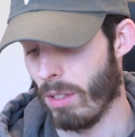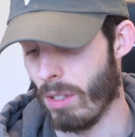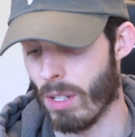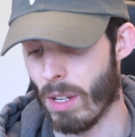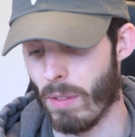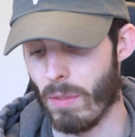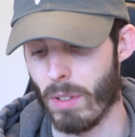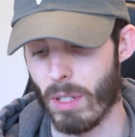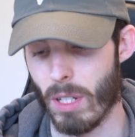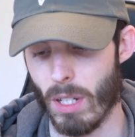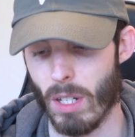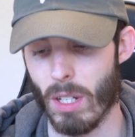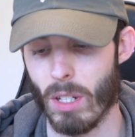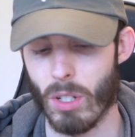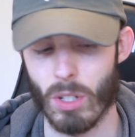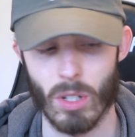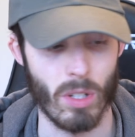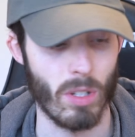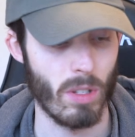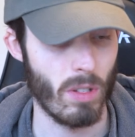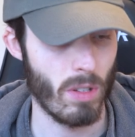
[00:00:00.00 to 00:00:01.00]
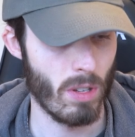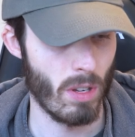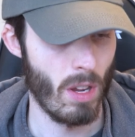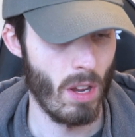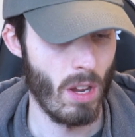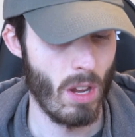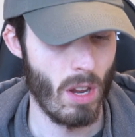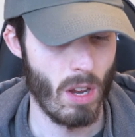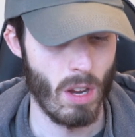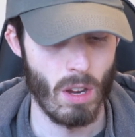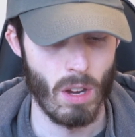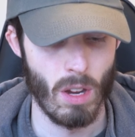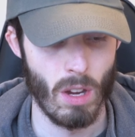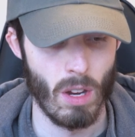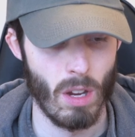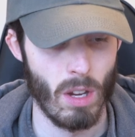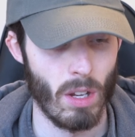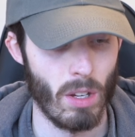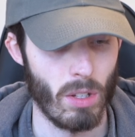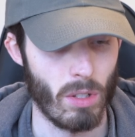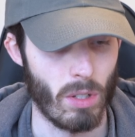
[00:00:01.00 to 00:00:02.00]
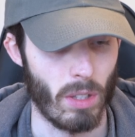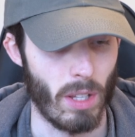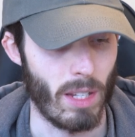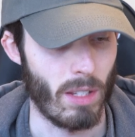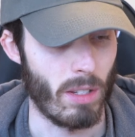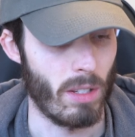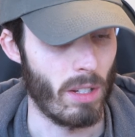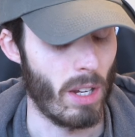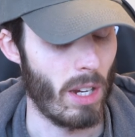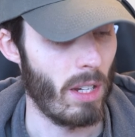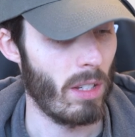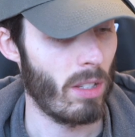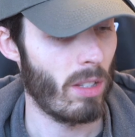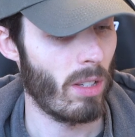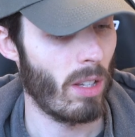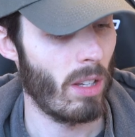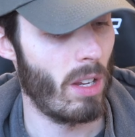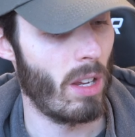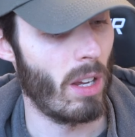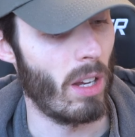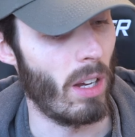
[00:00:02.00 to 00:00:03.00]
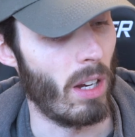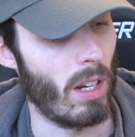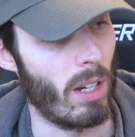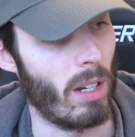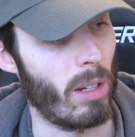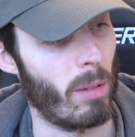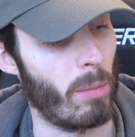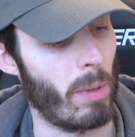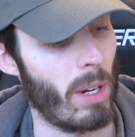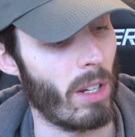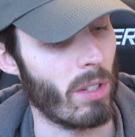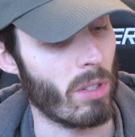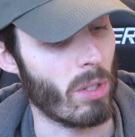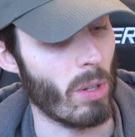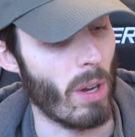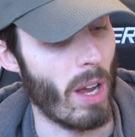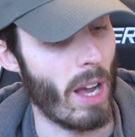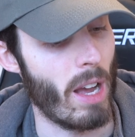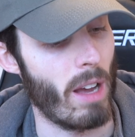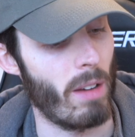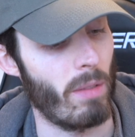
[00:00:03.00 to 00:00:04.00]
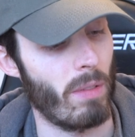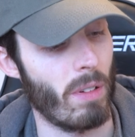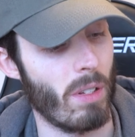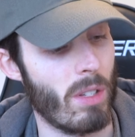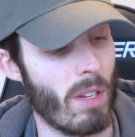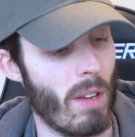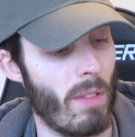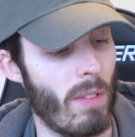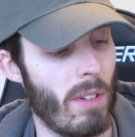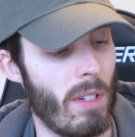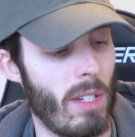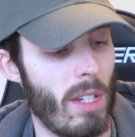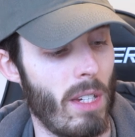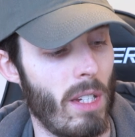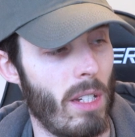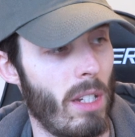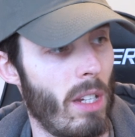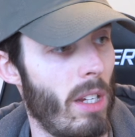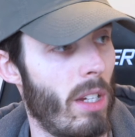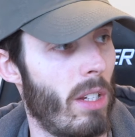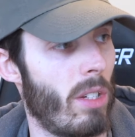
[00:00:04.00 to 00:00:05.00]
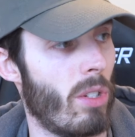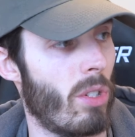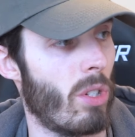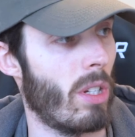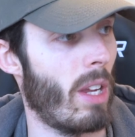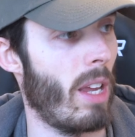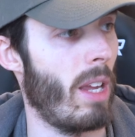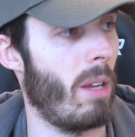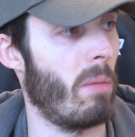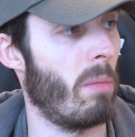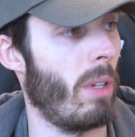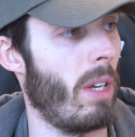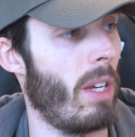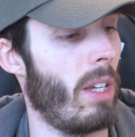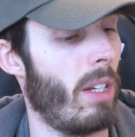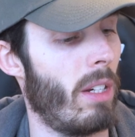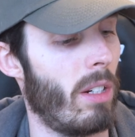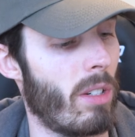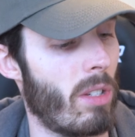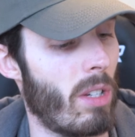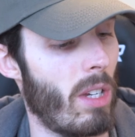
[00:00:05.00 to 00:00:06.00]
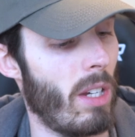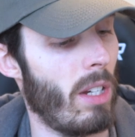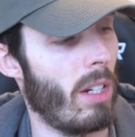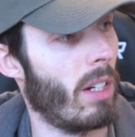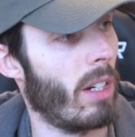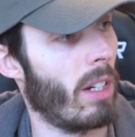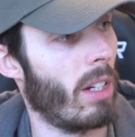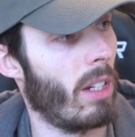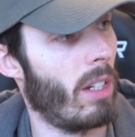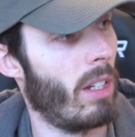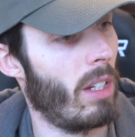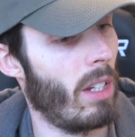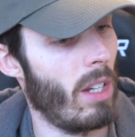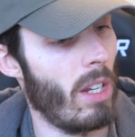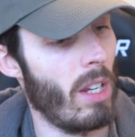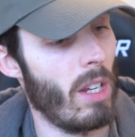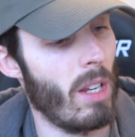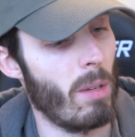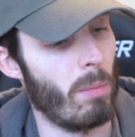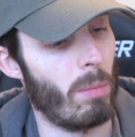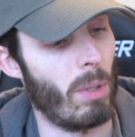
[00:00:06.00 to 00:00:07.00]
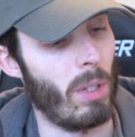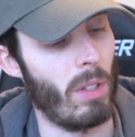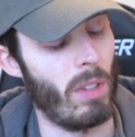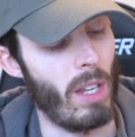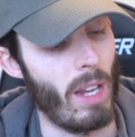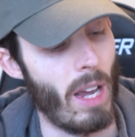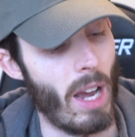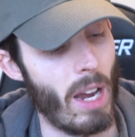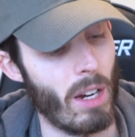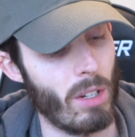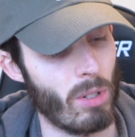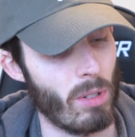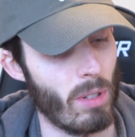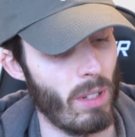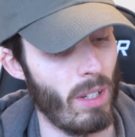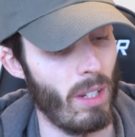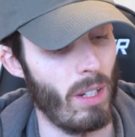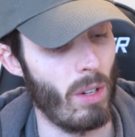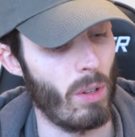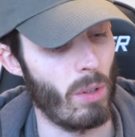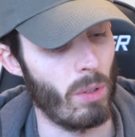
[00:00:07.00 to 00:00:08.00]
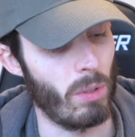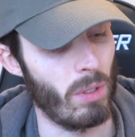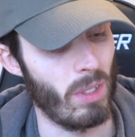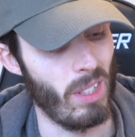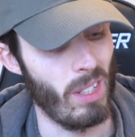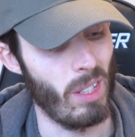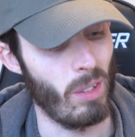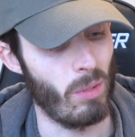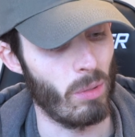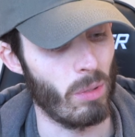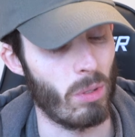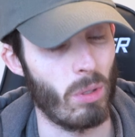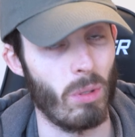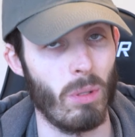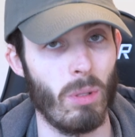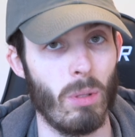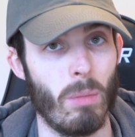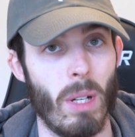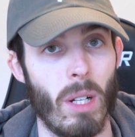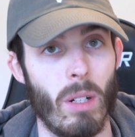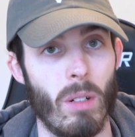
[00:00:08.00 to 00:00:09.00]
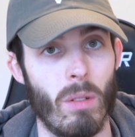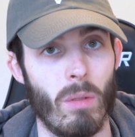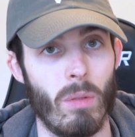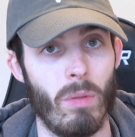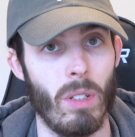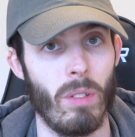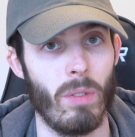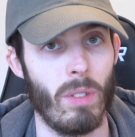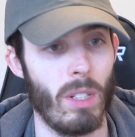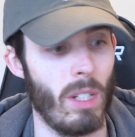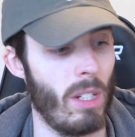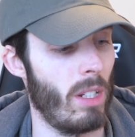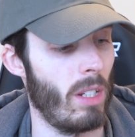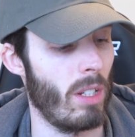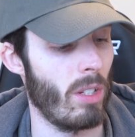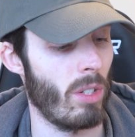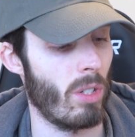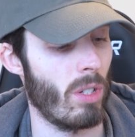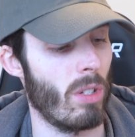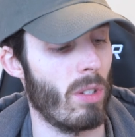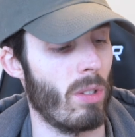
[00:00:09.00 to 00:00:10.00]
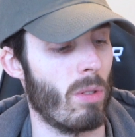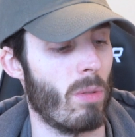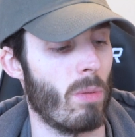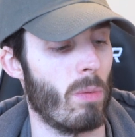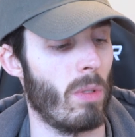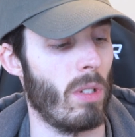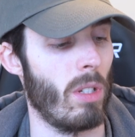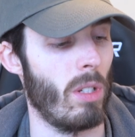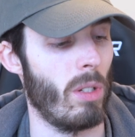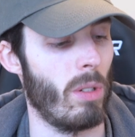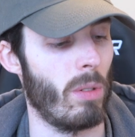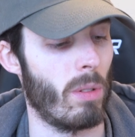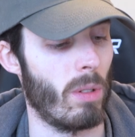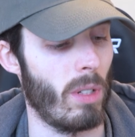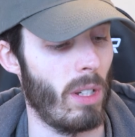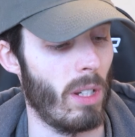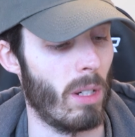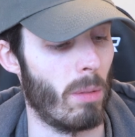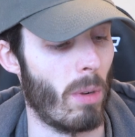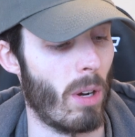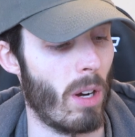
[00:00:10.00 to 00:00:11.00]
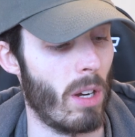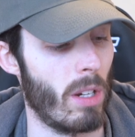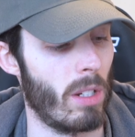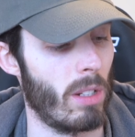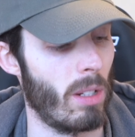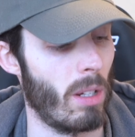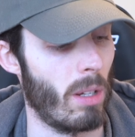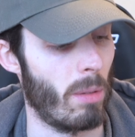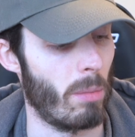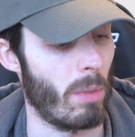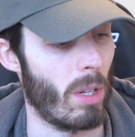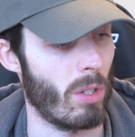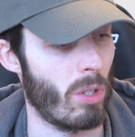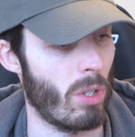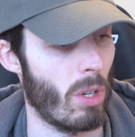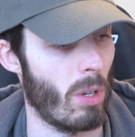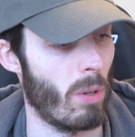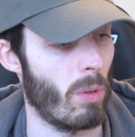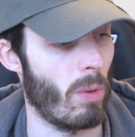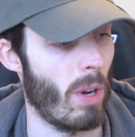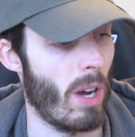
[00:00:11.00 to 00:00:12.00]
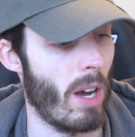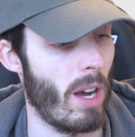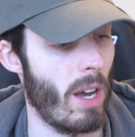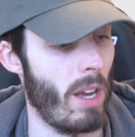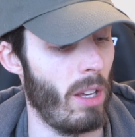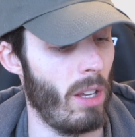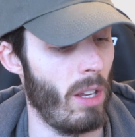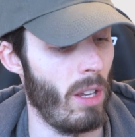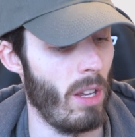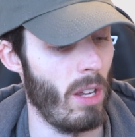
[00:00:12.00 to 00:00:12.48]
17 inches. So that's nice. I also have 17-inch cabletors here, but they actually only equal to about 15 inches when you get them on. I'm not sure why,